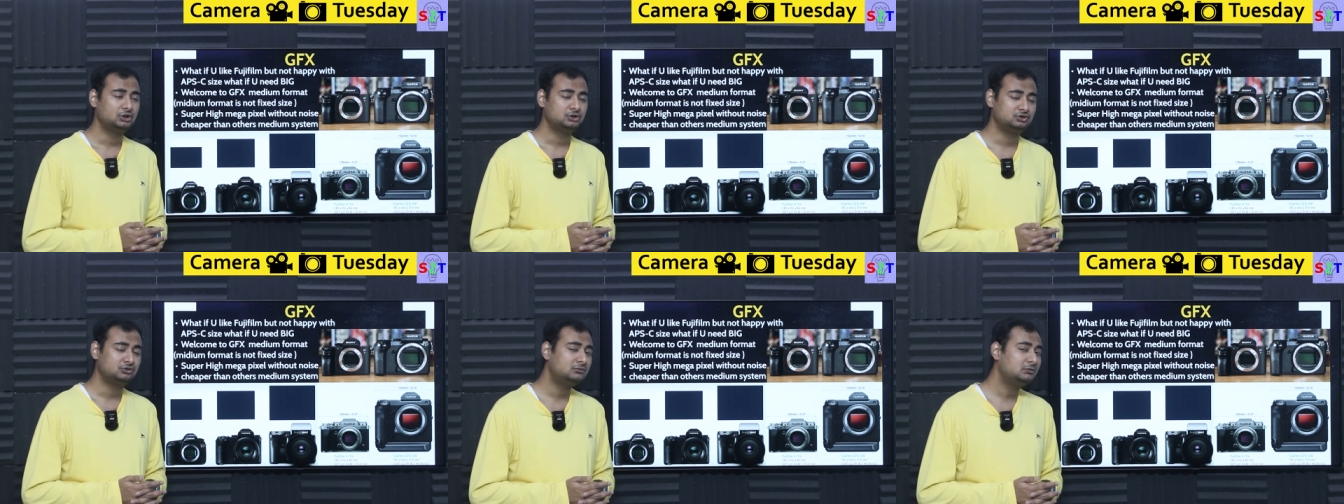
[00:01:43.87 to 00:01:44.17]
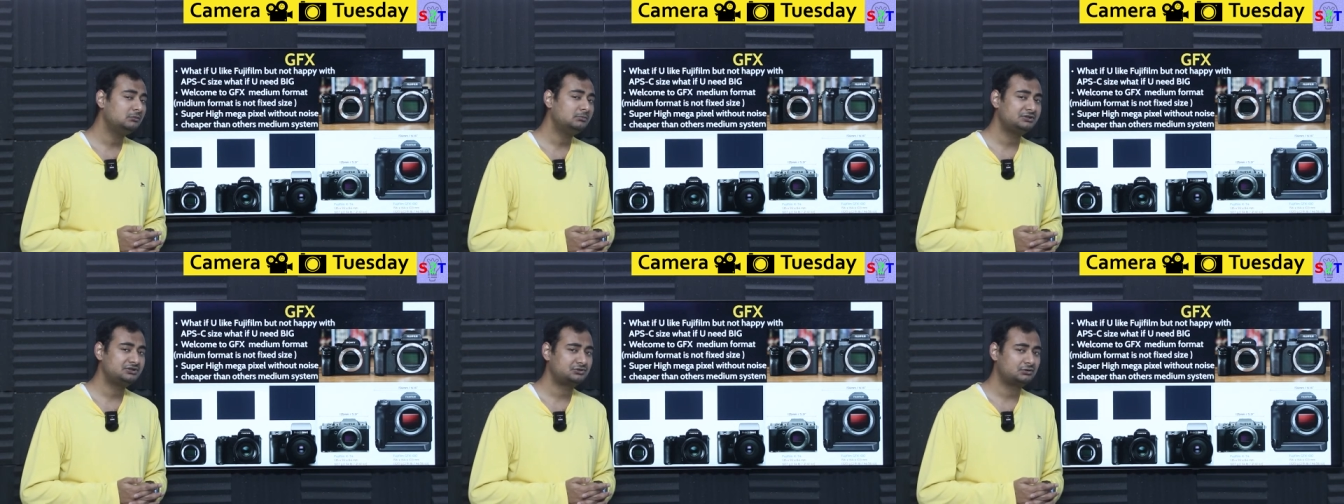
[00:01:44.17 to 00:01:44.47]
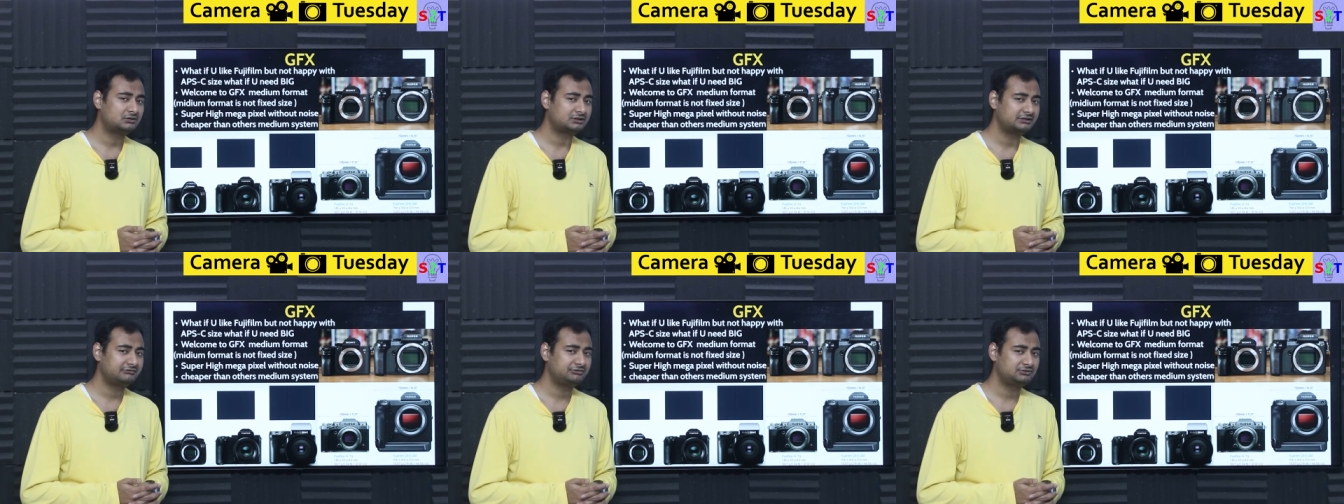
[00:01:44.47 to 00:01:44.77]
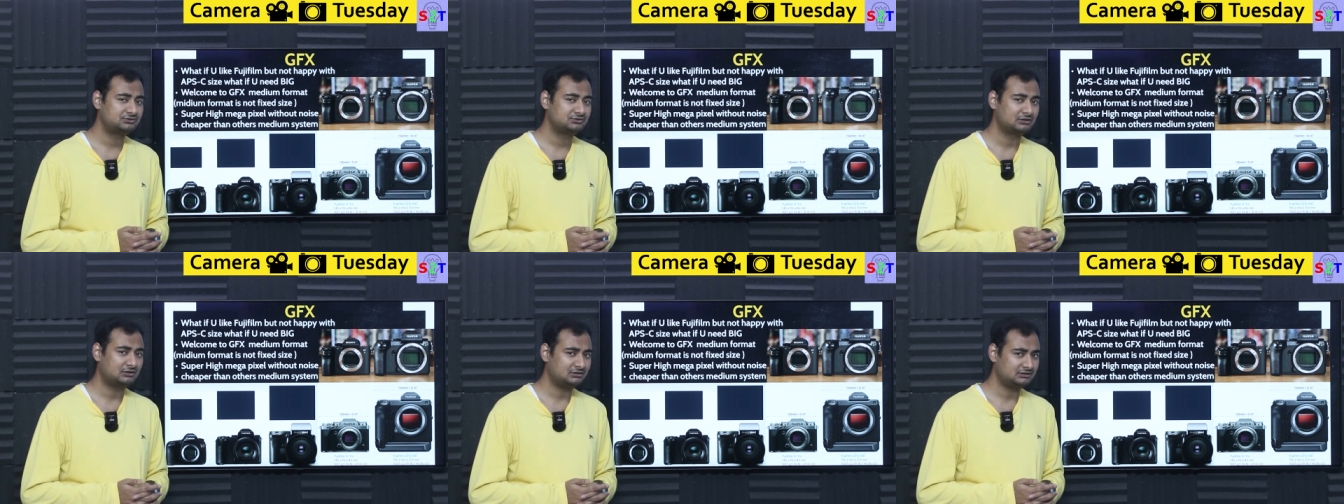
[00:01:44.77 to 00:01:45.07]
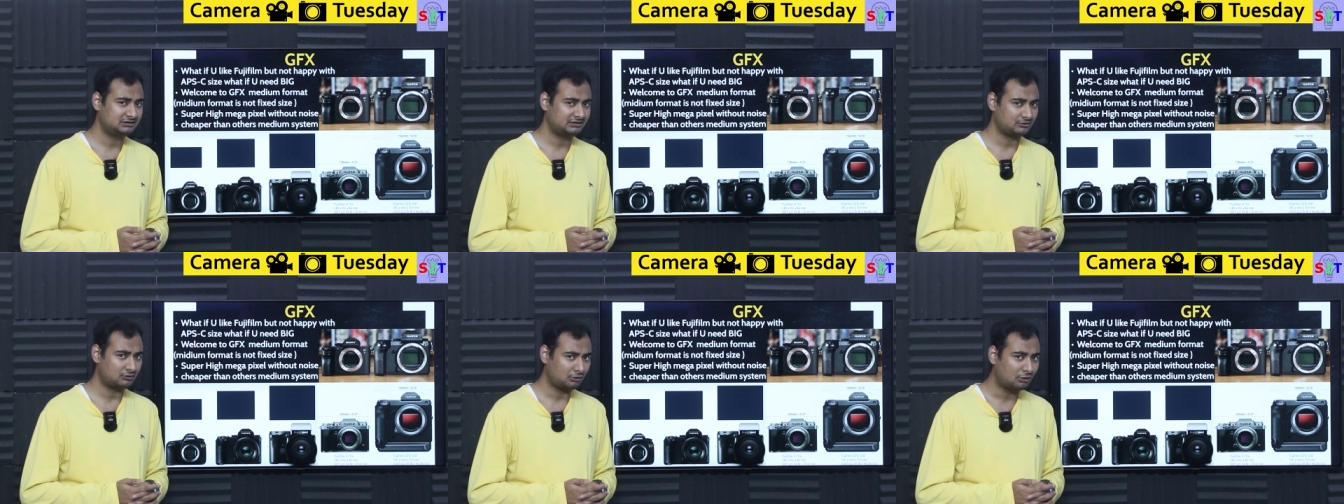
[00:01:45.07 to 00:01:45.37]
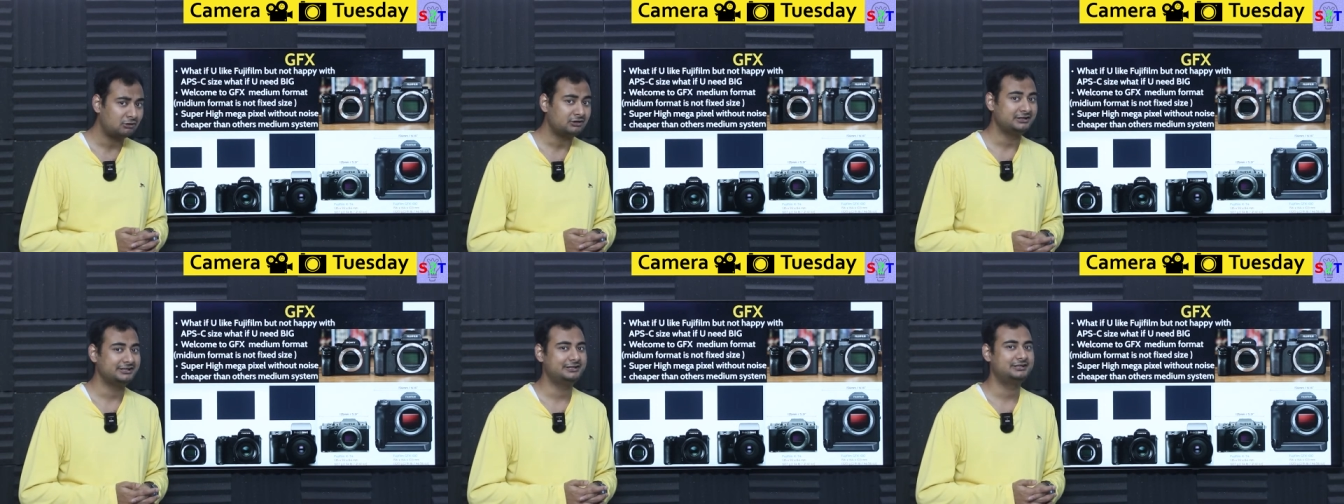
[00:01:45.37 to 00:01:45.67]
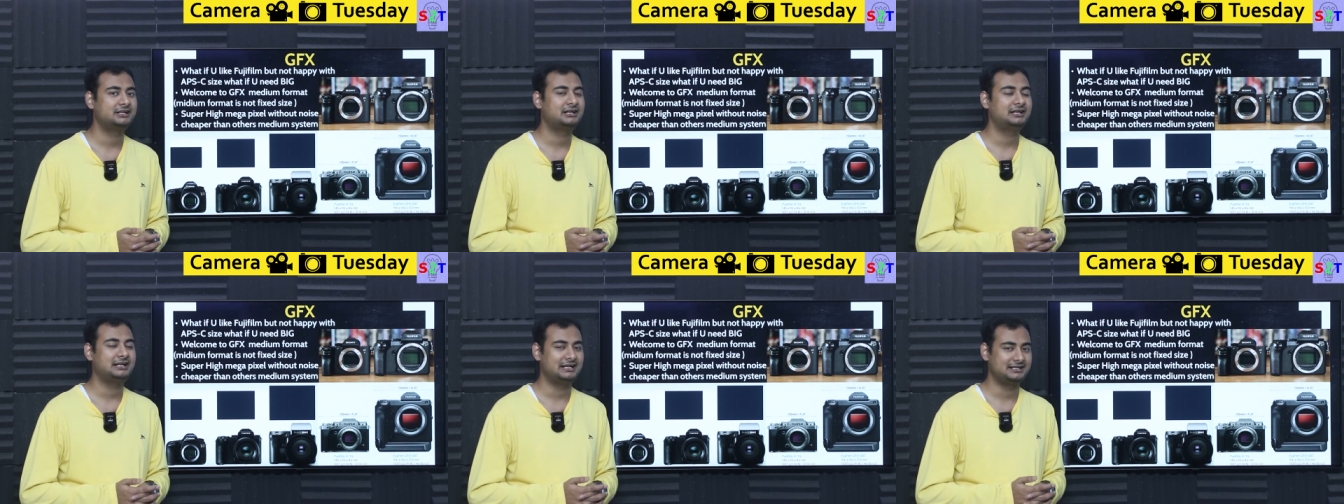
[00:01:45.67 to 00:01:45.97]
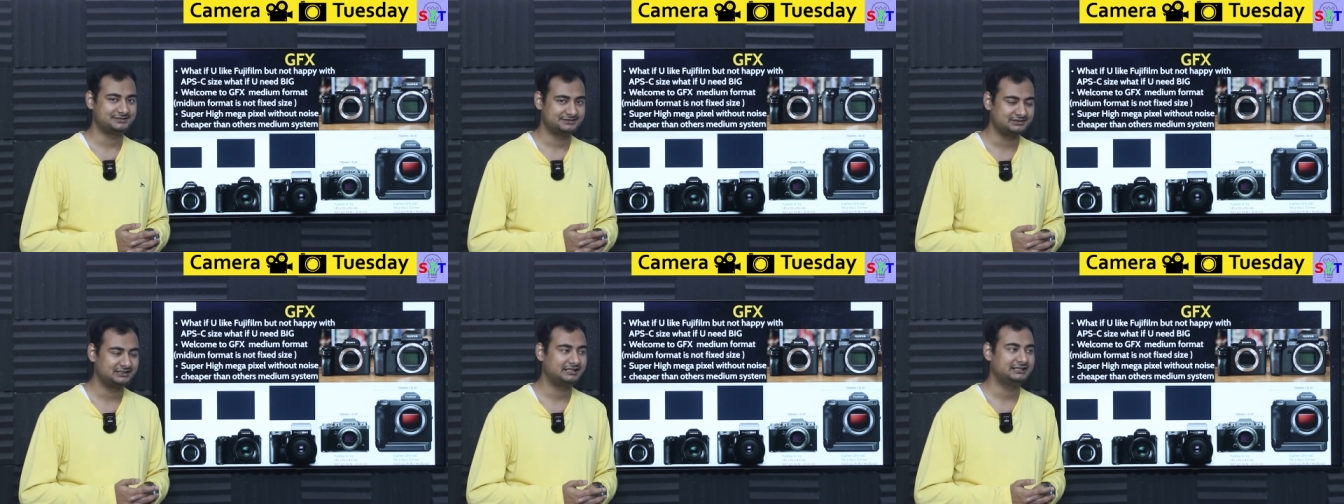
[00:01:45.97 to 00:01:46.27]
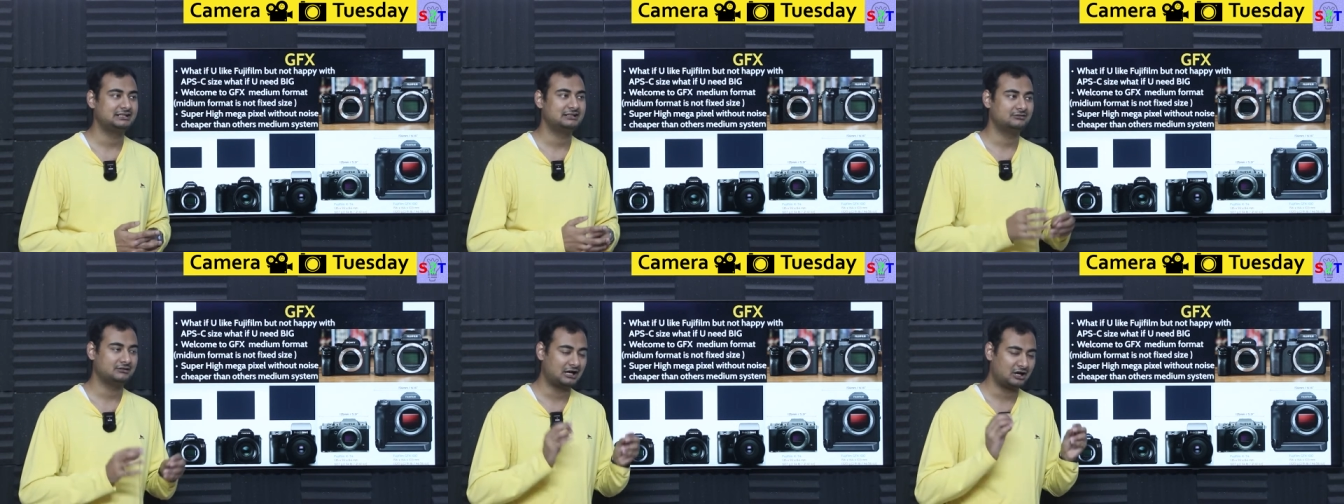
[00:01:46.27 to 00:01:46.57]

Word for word: you will be shocked if you saw the raw data as in like